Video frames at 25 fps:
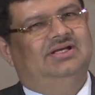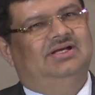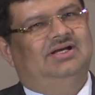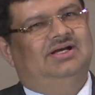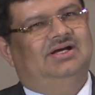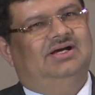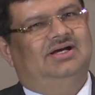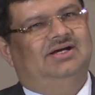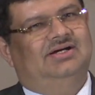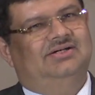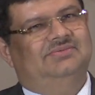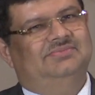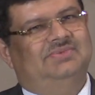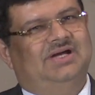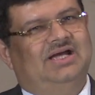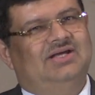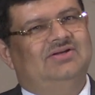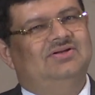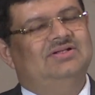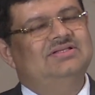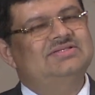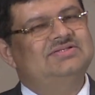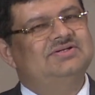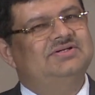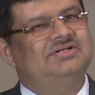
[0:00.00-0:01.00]

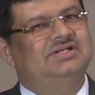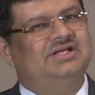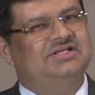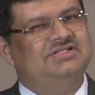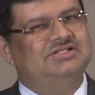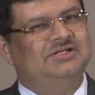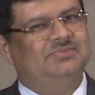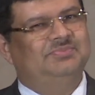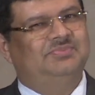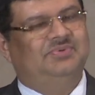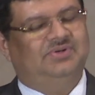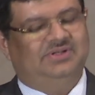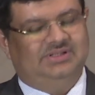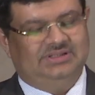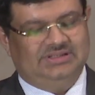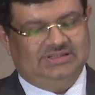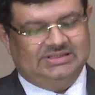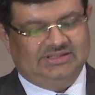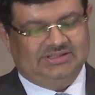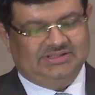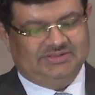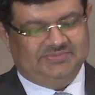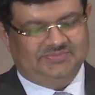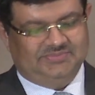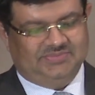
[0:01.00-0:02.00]
I'll also touch upon
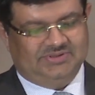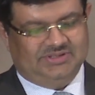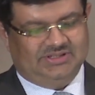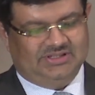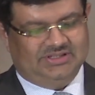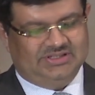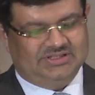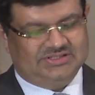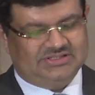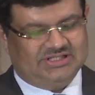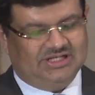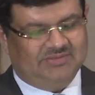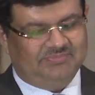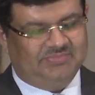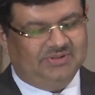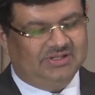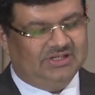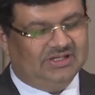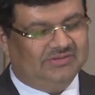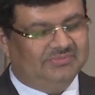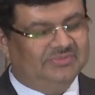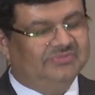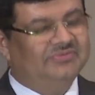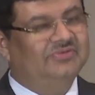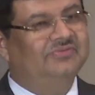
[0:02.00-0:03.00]
the shaping
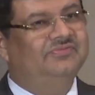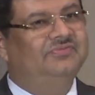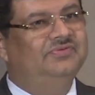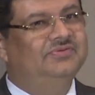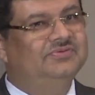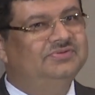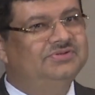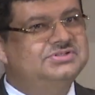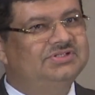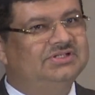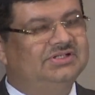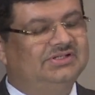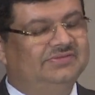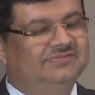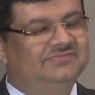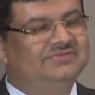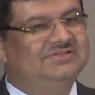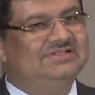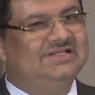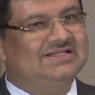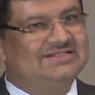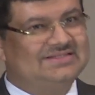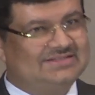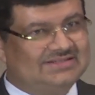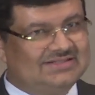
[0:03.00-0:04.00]
up of the future of
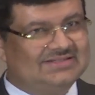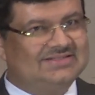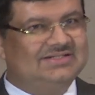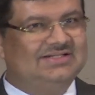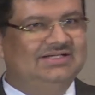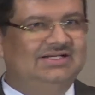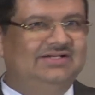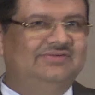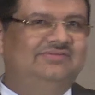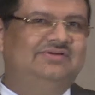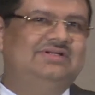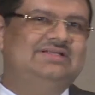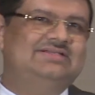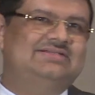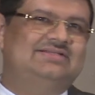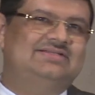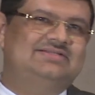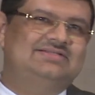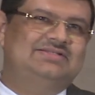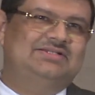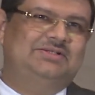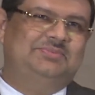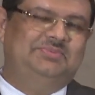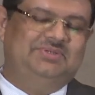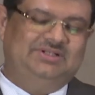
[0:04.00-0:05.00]
justice delivery
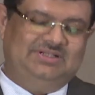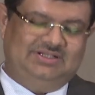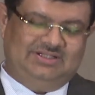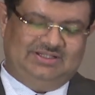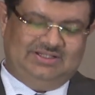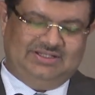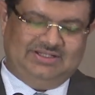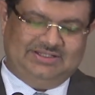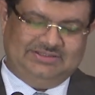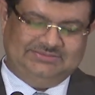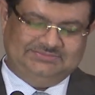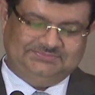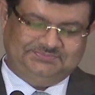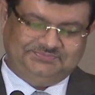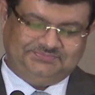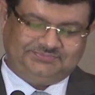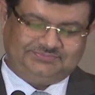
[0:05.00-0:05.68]
system in India